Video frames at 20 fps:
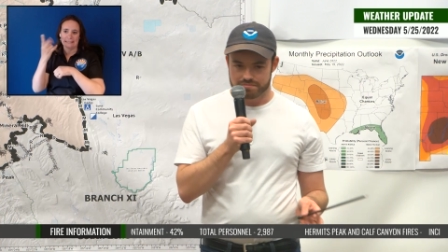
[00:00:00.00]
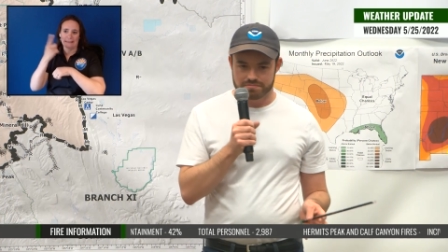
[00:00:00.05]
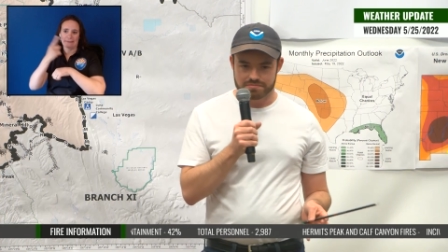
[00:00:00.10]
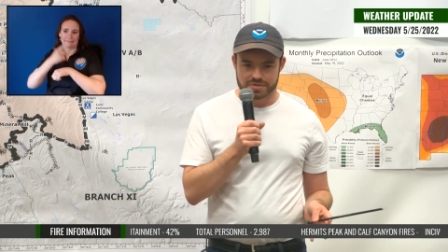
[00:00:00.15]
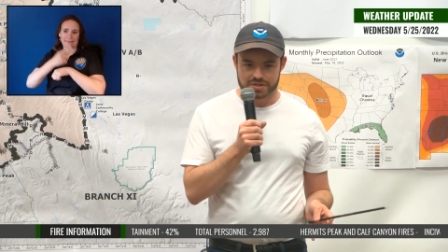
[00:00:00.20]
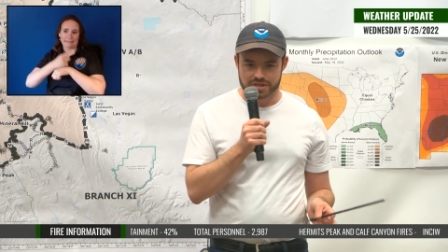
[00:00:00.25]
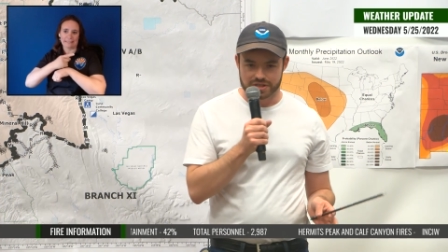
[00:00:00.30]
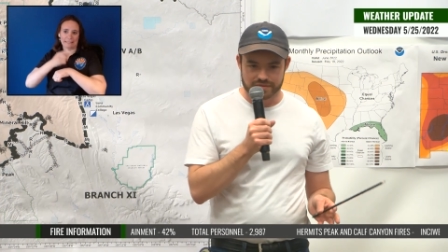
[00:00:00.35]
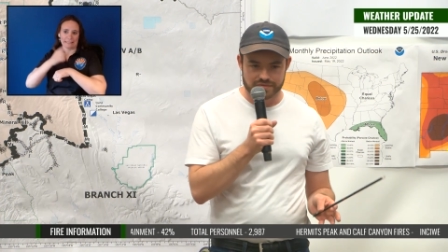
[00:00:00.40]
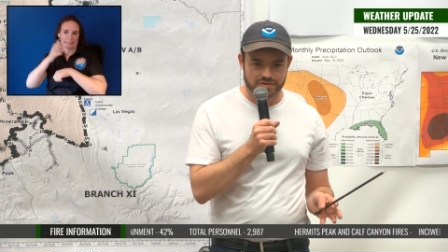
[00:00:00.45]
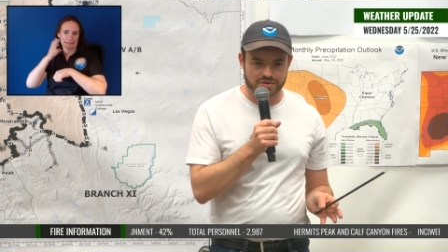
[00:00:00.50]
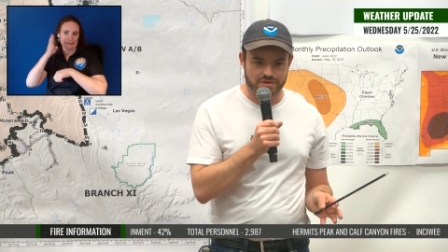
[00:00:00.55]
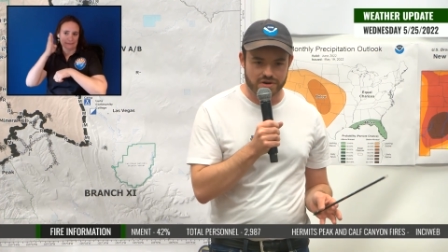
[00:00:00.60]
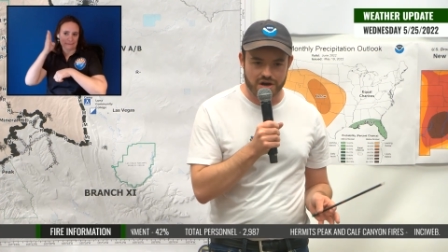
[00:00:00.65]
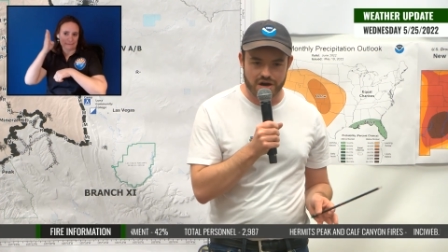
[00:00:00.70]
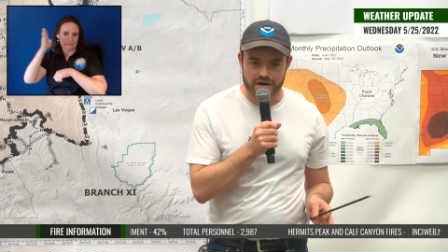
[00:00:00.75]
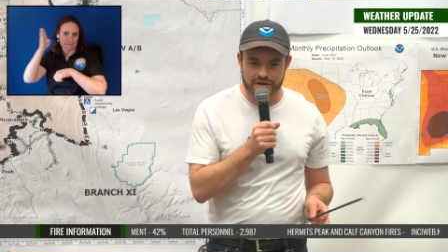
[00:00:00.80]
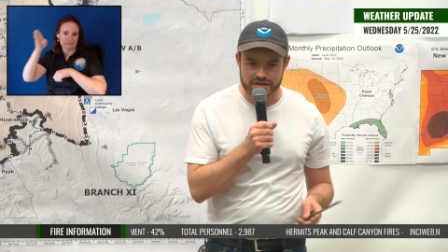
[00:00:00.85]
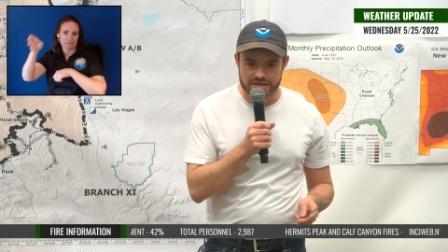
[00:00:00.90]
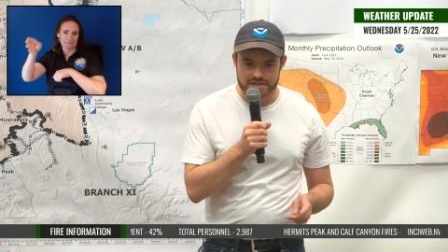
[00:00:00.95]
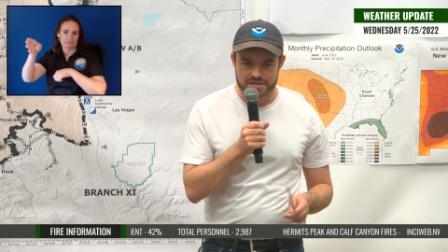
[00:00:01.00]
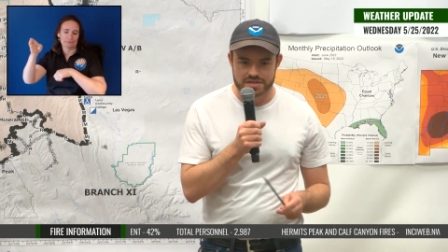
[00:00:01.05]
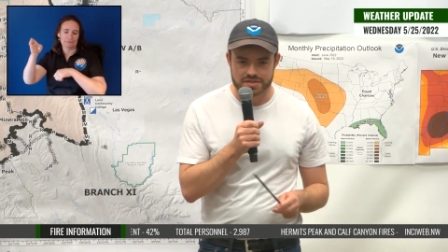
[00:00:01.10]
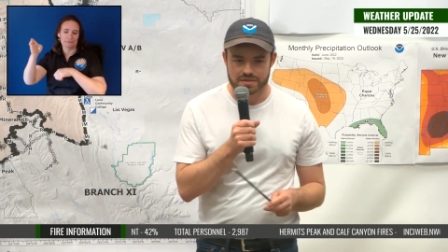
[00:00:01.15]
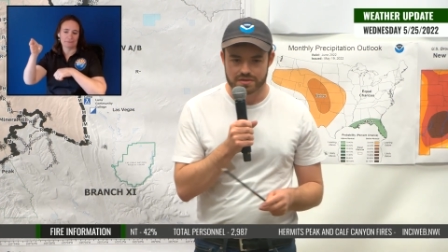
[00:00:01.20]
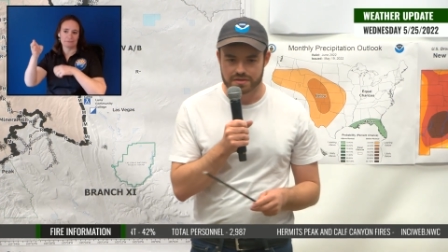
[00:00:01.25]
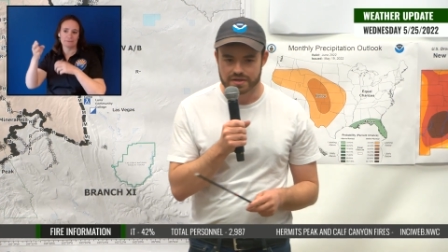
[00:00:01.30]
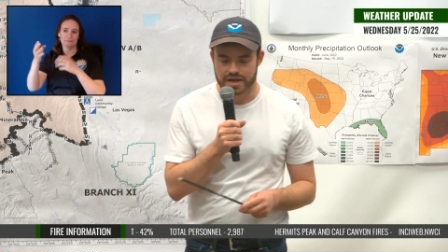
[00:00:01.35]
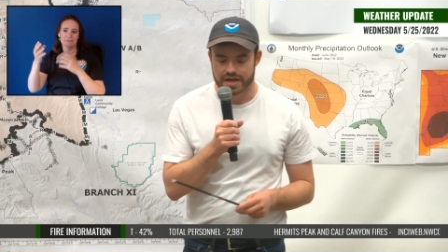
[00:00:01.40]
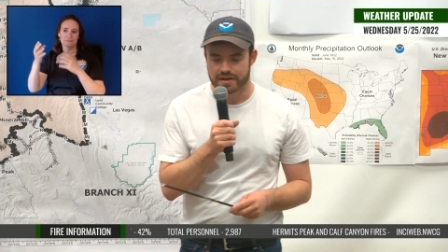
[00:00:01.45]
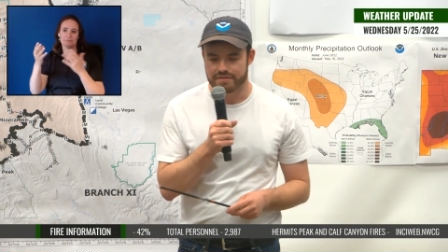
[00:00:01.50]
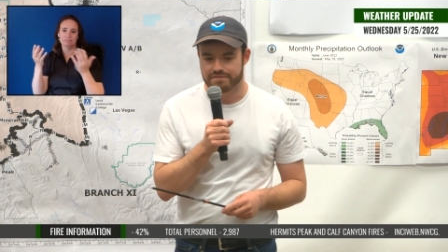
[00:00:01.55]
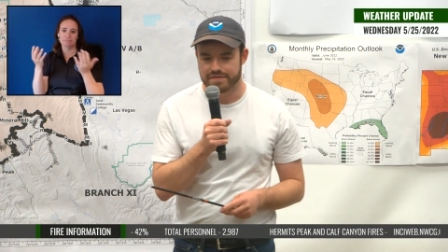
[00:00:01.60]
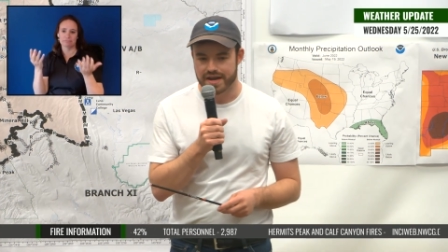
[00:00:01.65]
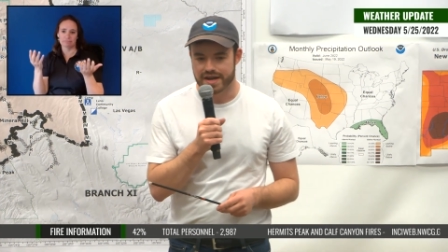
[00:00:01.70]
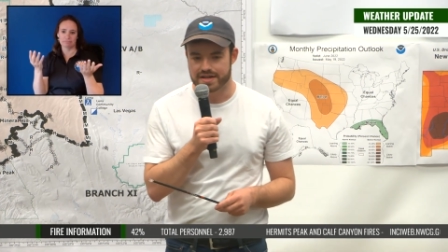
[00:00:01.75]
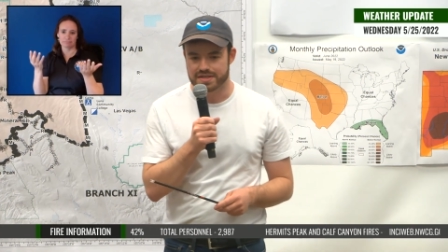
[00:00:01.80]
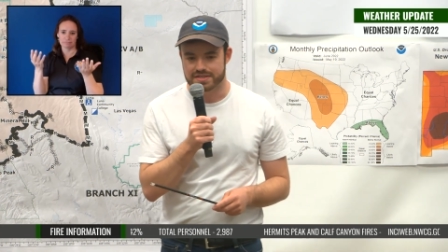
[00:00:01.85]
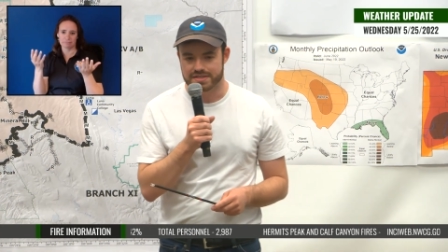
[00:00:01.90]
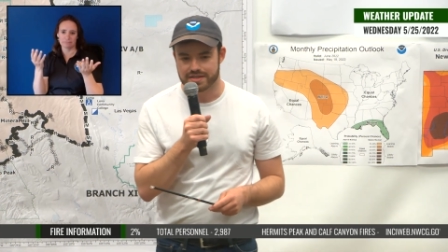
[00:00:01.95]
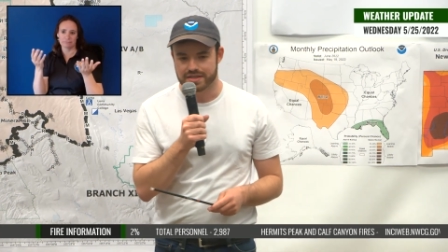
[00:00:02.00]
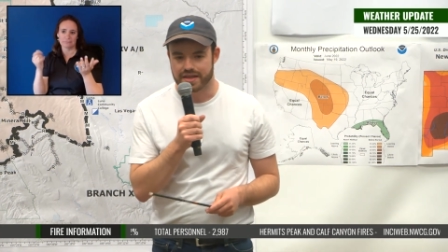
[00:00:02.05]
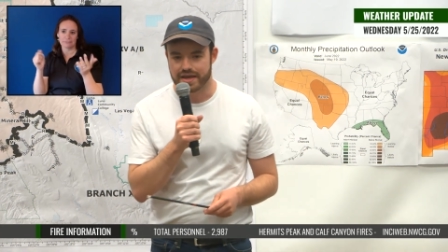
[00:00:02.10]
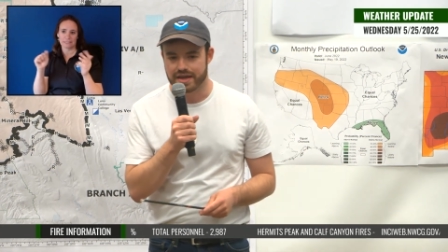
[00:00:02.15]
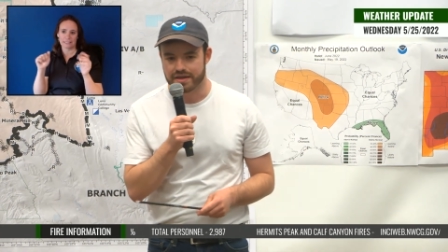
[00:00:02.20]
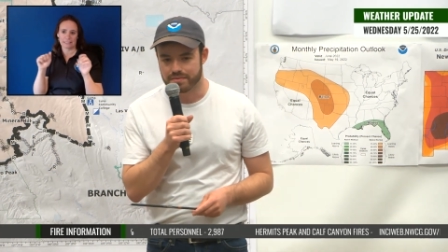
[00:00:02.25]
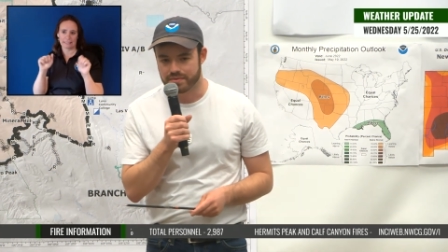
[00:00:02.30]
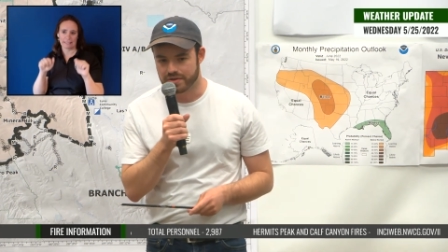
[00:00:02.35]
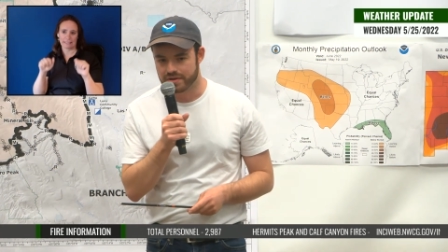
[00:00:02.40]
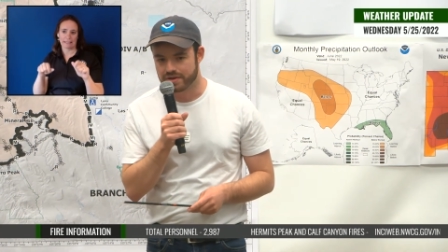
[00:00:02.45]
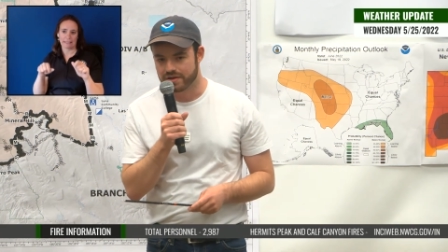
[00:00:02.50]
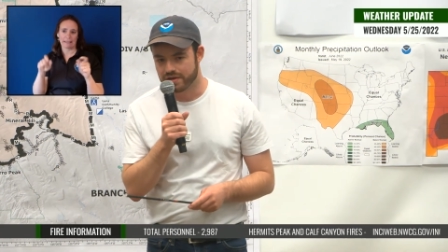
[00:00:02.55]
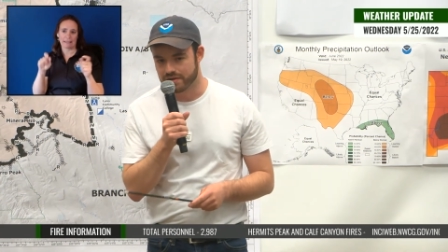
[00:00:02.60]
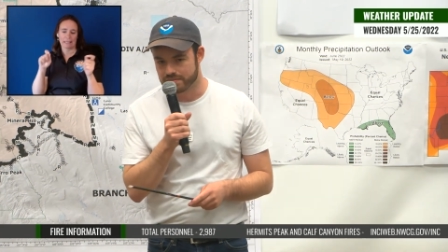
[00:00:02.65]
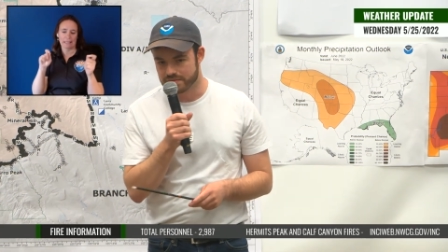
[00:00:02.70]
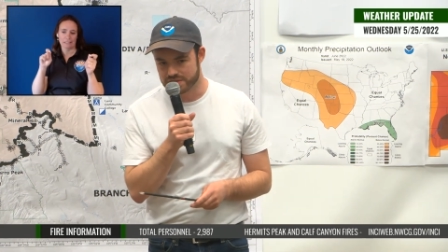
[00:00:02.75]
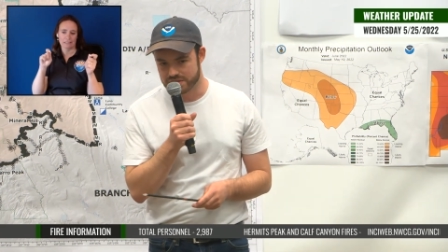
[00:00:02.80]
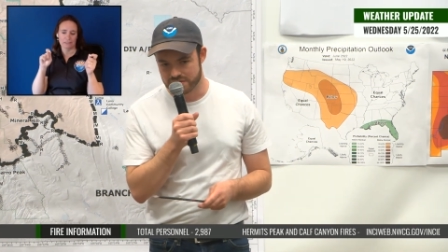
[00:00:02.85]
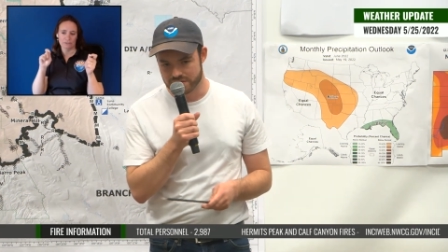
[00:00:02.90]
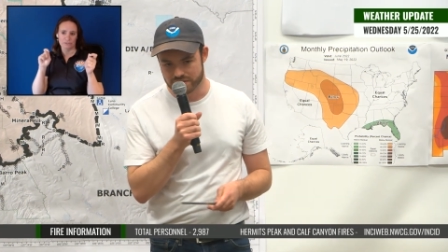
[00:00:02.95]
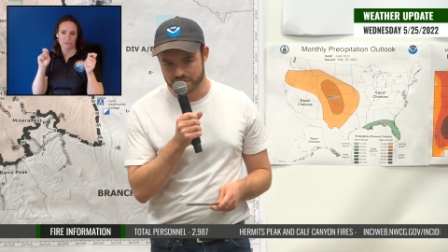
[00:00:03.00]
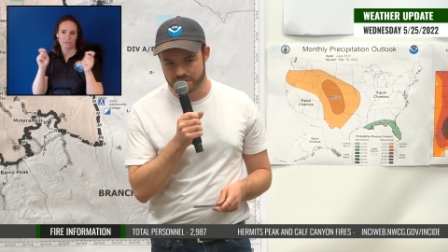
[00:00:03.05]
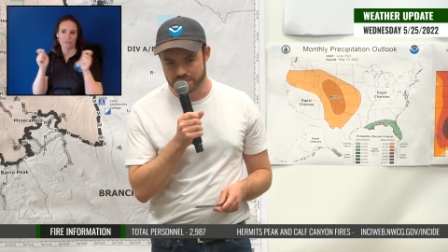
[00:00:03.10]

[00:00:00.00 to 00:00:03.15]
believe it or not, is still kind of fantasy land when it comes to